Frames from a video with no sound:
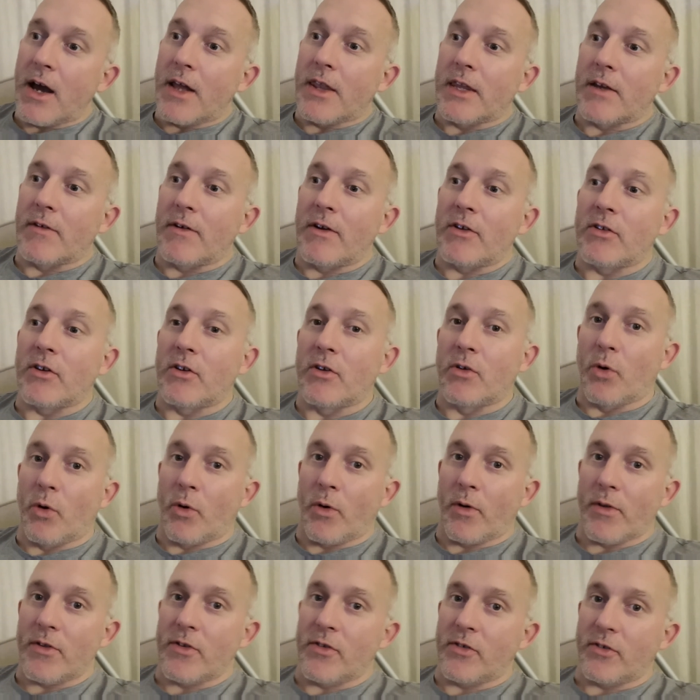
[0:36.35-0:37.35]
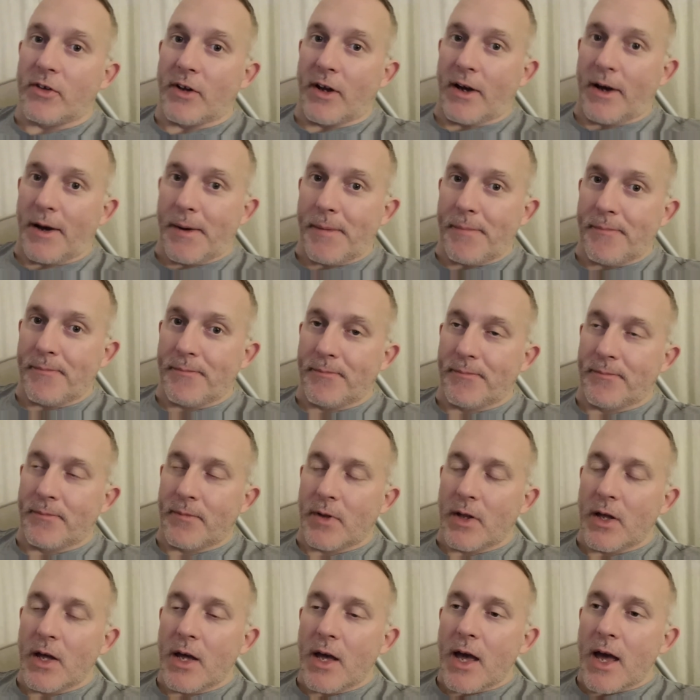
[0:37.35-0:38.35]
There is a North Star.
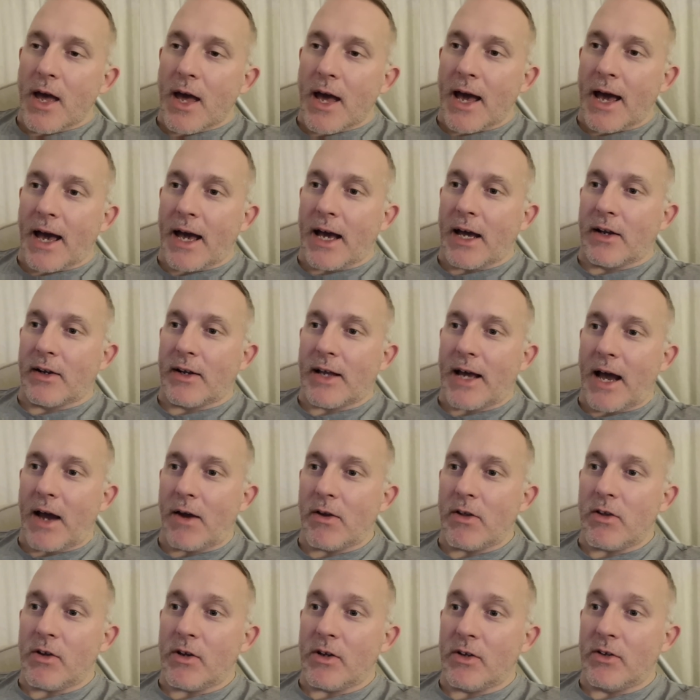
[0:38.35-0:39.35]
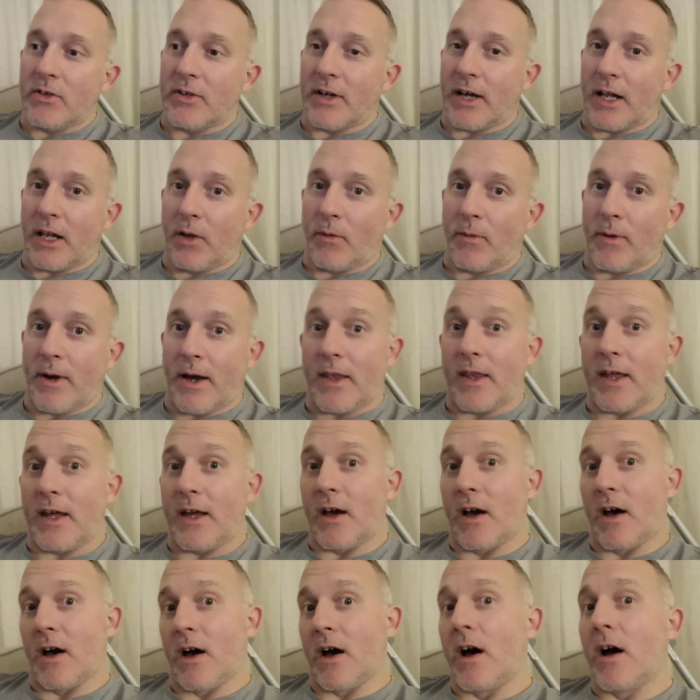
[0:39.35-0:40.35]
And how you can tell where they
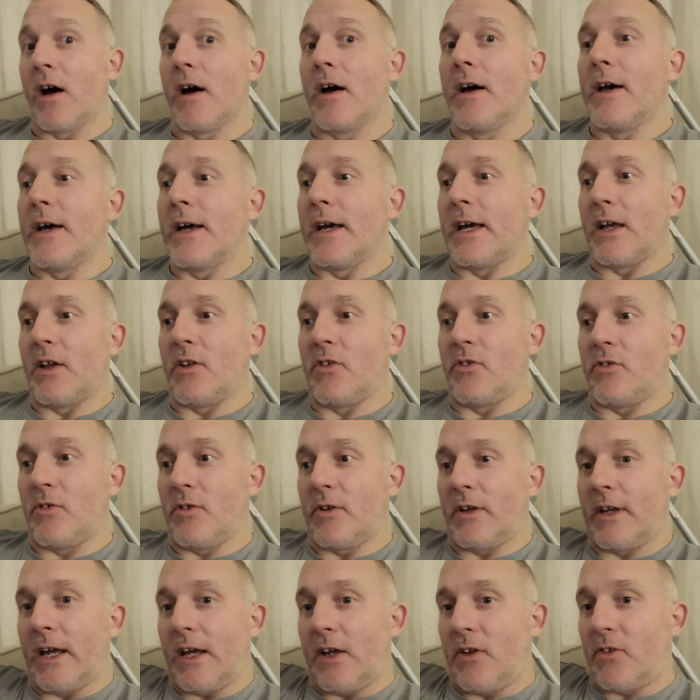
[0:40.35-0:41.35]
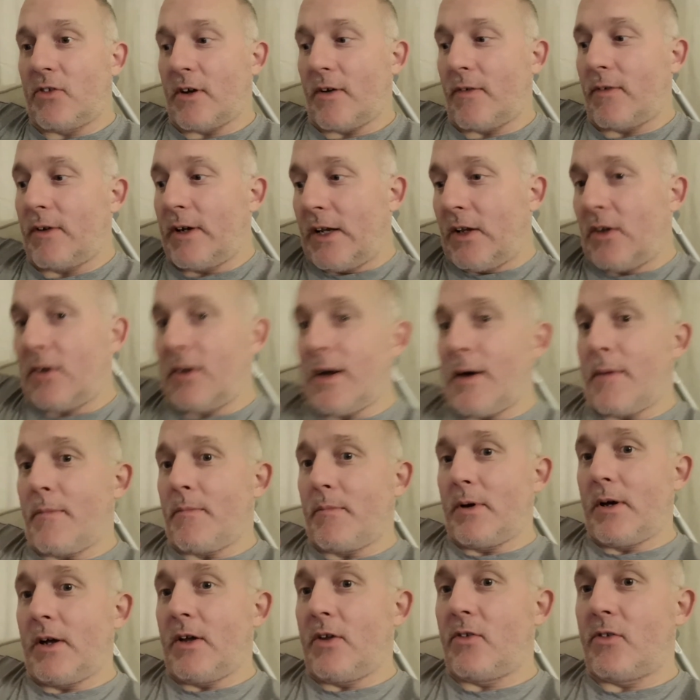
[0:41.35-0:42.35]
are is you can get yourself a little
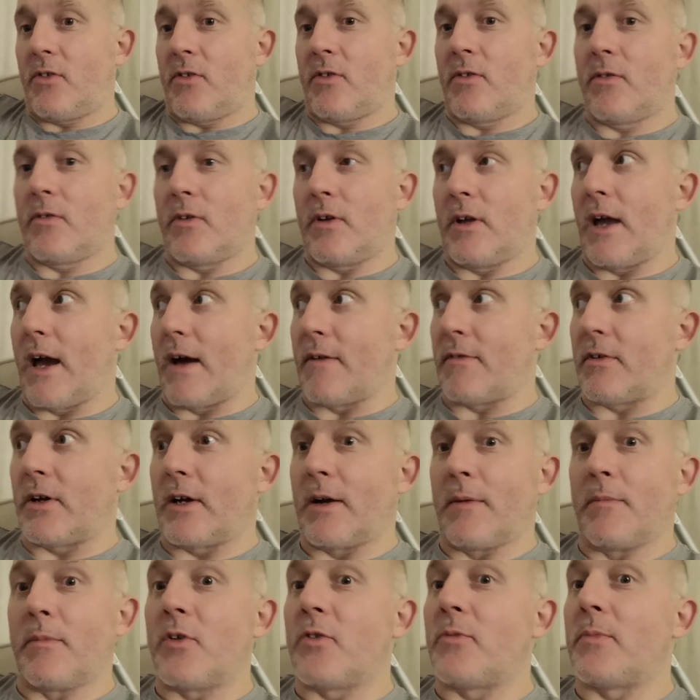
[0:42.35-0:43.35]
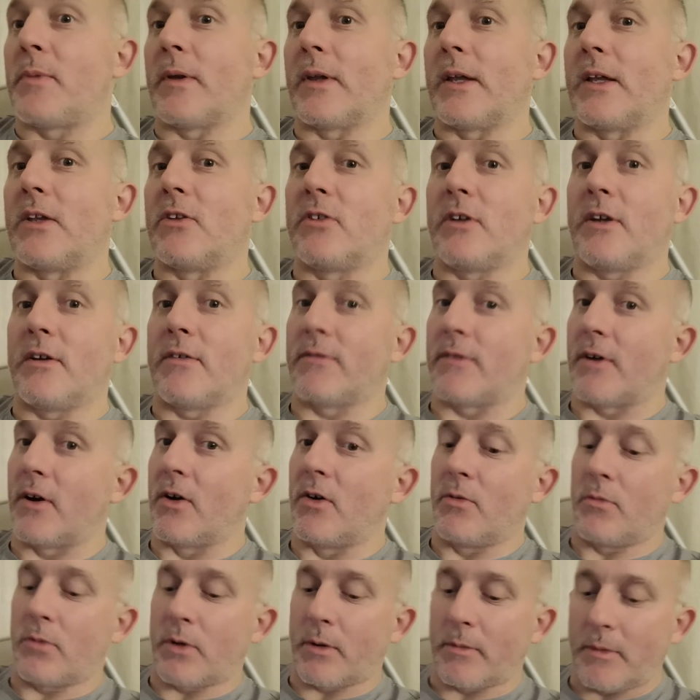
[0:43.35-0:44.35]
compass. You have a compass built into your
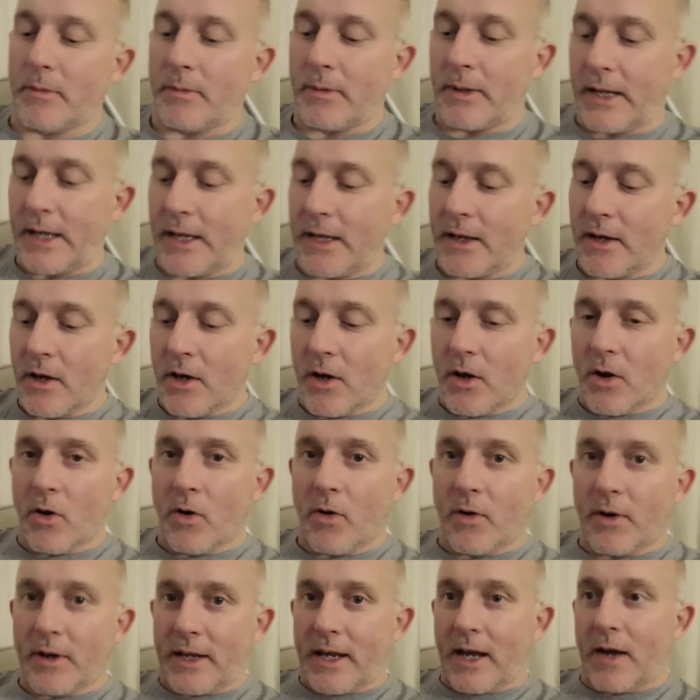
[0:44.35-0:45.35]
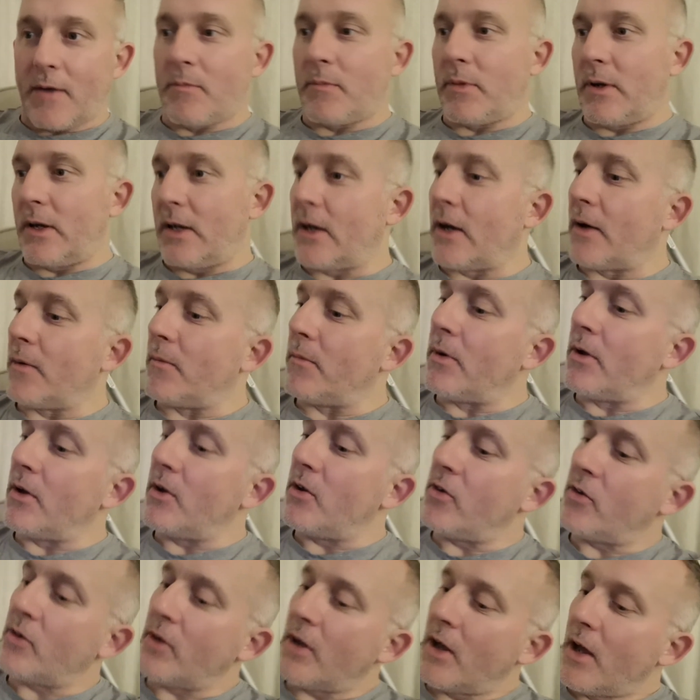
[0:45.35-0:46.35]
phone probably, or a camping
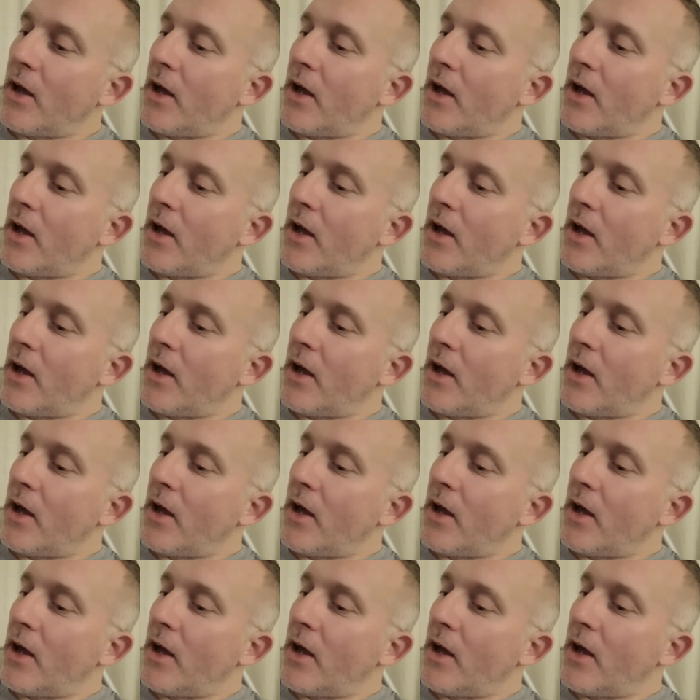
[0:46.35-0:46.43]
compass.